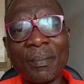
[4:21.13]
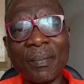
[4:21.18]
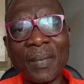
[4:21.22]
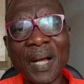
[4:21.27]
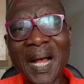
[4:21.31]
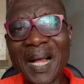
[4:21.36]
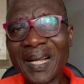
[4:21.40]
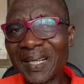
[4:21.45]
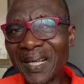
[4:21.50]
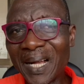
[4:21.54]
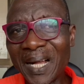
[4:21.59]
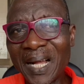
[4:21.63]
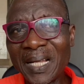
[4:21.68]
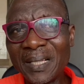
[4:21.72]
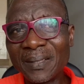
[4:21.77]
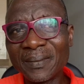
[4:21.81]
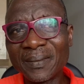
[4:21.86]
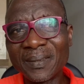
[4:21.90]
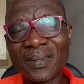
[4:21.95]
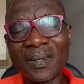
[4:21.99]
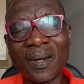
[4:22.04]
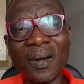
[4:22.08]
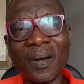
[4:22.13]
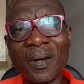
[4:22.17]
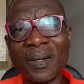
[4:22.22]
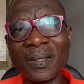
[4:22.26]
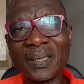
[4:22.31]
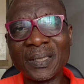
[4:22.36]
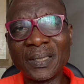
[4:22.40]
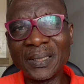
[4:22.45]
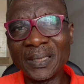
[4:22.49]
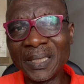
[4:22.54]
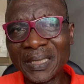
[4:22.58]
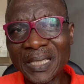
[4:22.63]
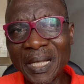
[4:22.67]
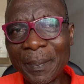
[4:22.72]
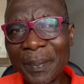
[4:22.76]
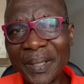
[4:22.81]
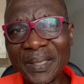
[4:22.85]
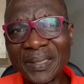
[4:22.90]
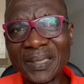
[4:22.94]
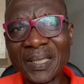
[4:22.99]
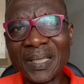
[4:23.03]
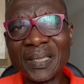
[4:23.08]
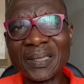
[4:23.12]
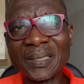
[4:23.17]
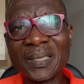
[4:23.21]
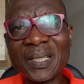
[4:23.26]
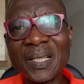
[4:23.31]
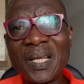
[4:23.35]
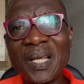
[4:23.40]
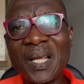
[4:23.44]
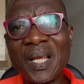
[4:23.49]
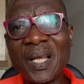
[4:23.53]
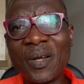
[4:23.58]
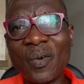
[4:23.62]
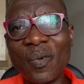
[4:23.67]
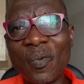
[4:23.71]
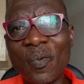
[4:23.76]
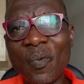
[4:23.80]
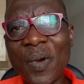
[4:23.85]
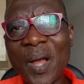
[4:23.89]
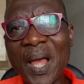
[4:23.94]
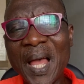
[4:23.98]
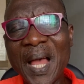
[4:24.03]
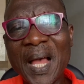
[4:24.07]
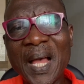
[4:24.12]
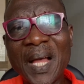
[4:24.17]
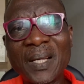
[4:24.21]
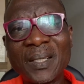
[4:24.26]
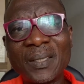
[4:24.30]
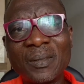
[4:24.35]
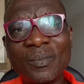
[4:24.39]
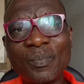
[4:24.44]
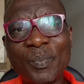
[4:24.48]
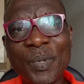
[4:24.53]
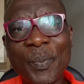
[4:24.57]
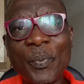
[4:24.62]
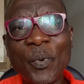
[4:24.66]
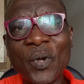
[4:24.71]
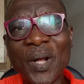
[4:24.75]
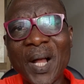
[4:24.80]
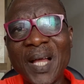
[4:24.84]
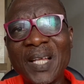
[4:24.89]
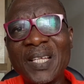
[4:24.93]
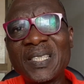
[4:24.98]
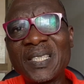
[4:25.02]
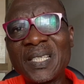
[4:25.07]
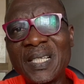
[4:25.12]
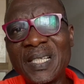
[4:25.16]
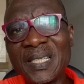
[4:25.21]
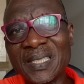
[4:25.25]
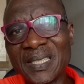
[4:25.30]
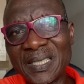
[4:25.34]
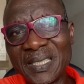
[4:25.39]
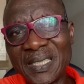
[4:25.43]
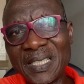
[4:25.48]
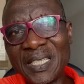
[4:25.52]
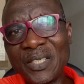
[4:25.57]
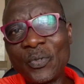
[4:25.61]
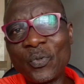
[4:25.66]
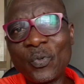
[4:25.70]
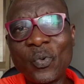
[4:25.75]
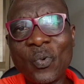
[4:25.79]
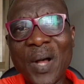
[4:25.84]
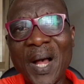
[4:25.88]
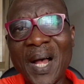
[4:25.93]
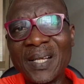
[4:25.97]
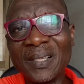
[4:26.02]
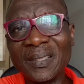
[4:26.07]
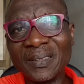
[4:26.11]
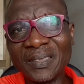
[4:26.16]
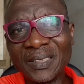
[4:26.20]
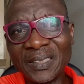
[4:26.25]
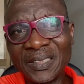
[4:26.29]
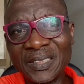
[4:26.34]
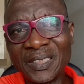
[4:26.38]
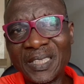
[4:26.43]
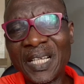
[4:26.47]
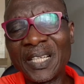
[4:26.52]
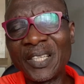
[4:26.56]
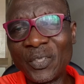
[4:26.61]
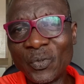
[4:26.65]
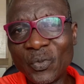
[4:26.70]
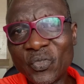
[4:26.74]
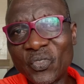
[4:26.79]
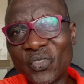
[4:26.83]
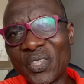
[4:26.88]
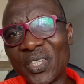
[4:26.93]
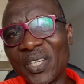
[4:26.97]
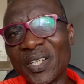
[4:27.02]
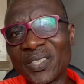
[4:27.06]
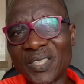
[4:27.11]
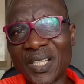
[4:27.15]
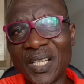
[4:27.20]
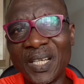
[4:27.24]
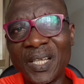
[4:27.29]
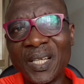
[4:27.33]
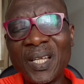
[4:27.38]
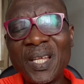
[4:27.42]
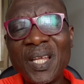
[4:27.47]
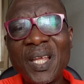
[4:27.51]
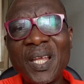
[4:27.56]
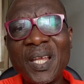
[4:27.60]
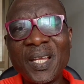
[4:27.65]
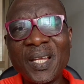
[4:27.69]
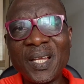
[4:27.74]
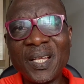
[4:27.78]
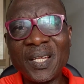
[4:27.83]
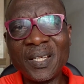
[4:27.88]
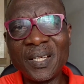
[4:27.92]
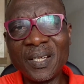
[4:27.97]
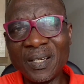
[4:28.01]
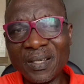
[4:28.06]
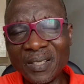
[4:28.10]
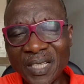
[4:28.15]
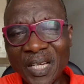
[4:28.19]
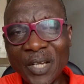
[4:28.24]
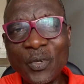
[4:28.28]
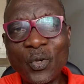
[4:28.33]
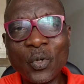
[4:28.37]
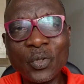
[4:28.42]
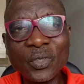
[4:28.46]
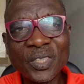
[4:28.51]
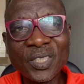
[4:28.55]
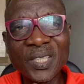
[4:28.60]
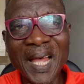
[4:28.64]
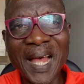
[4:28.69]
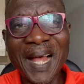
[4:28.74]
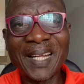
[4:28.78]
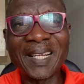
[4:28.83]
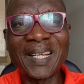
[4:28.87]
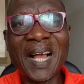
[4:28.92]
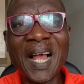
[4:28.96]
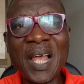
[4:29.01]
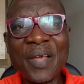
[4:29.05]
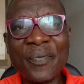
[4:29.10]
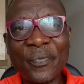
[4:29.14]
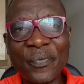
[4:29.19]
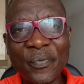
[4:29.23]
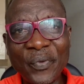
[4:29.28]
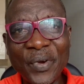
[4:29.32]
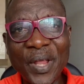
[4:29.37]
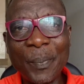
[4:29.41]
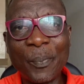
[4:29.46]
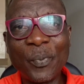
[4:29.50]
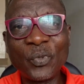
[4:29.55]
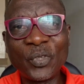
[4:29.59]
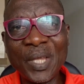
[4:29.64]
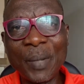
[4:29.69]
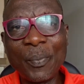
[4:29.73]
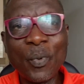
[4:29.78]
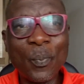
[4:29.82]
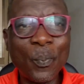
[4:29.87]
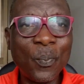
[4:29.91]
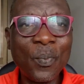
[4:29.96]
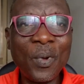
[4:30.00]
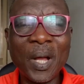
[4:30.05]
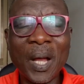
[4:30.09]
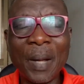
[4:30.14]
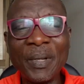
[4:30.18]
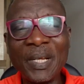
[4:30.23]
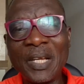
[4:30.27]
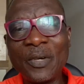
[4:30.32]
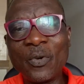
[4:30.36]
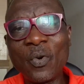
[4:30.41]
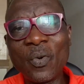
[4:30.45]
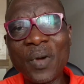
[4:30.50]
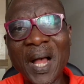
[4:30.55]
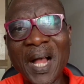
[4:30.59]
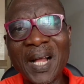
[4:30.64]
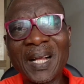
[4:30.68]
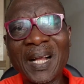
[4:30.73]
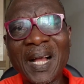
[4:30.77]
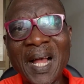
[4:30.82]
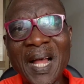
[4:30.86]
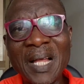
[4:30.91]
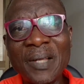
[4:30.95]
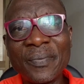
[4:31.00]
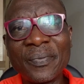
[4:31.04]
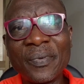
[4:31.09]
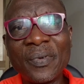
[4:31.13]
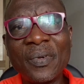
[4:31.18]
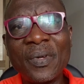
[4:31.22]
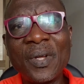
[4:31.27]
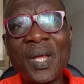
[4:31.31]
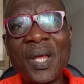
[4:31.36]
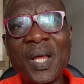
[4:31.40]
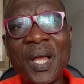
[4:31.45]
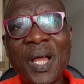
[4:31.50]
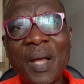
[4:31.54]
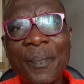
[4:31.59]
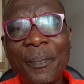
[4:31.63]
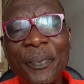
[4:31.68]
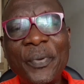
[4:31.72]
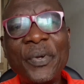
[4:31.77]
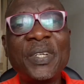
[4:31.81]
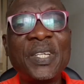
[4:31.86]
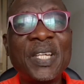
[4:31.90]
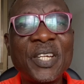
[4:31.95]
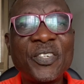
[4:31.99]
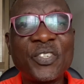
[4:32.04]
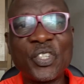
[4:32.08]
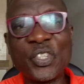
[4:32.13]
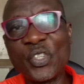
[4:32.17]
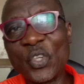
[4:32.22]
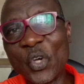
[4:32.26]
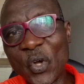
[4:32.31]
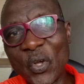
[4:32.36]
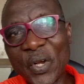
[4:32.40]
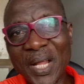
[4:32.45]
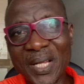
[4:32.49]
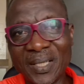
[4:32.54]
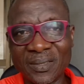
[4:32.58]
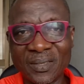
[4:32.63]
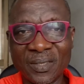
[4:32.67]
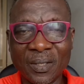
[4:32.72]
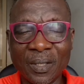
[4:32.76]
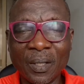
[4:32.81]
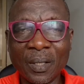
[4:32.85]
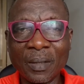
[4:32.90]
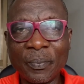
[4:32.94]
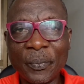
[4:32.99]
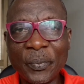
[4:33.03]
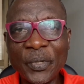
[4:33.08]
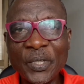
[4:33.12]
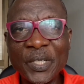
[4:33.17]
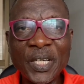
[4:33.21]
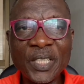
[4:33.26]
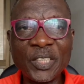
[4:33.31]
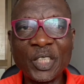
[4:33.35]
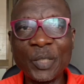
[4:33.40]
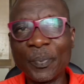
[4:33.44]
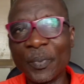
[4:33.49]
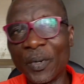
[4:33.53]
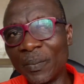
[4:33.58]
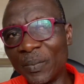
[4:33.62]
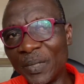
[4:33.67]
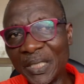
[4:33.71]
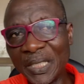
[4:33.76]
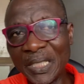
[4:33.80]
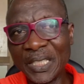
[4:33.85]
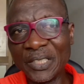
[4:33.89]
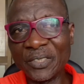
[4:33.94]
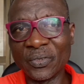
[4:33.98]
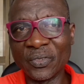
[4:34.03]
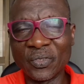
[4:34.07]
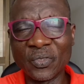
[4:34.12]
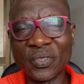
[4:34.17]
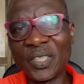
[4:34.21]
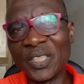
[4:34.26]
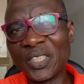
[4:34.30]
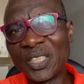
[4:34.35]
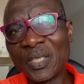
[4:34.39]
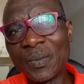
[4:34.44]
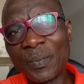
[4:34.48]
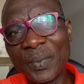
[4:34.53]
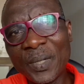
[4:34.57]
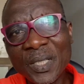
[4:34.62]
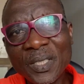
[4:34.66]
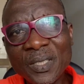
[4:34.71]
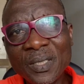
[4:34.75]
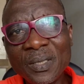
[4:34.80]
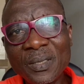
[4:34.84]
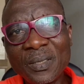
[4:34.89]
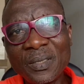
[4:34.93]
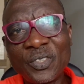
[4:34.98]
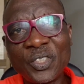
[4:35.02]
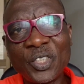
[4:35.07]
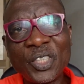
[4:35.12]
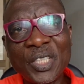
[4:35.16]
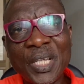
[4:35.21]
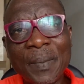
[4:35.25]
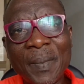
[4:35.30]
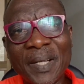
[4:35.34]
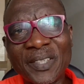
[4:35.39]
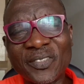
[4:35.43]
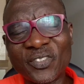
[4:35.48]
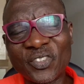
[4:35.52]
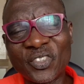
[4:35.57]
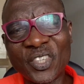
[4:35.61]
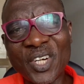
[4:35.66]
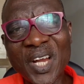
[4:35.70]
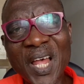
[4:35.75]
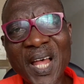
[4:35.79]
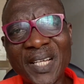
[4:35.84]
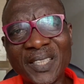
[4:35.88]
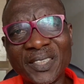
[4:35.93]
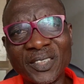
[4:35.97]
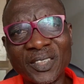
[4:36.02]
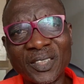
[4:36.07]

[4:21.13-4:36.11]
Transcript: archives or databases where people can easily see you and take you seriously, they don't archive reputable, they don't archive predatory journals or predatory publications. So they simply treat them as trash.